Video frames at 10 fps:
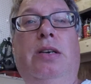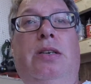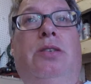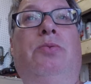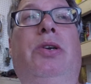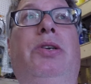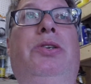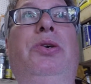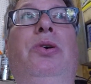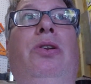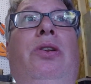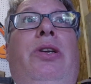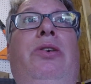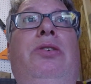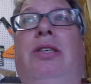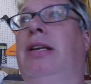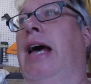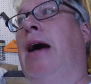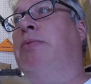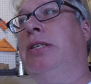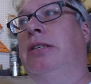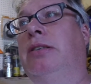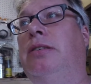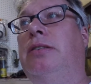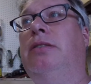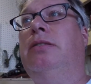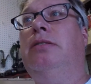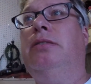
just want to do a little synopsis, and